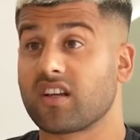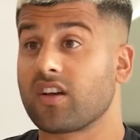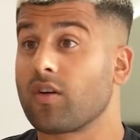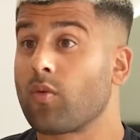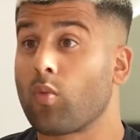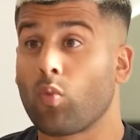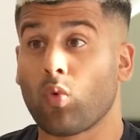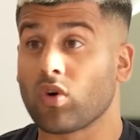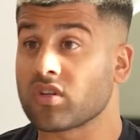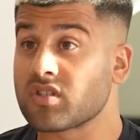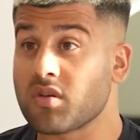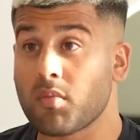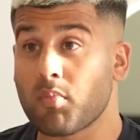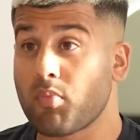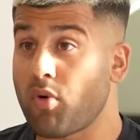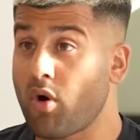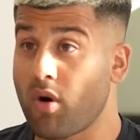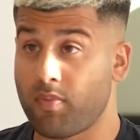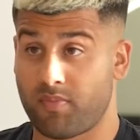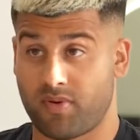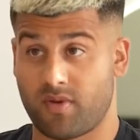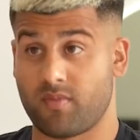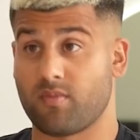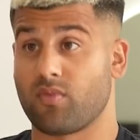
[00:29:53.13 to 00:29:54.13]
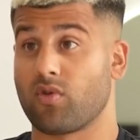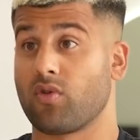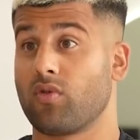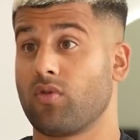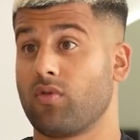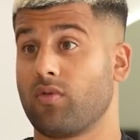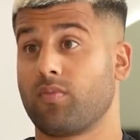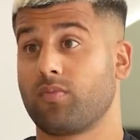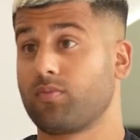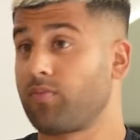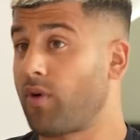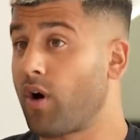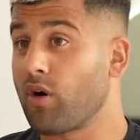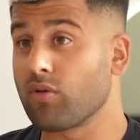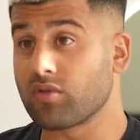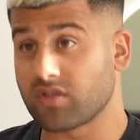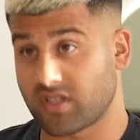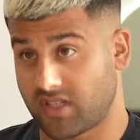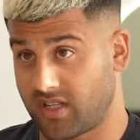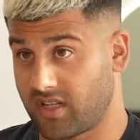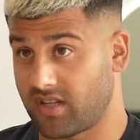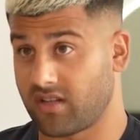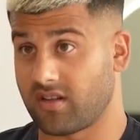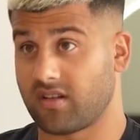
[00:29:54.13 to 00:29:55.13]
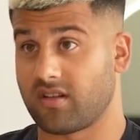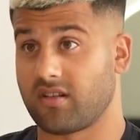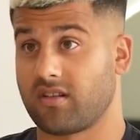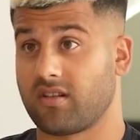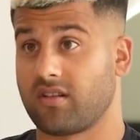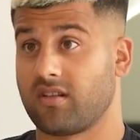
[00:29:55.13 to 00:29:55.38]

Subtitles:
Wasn't popping, bro. Posting.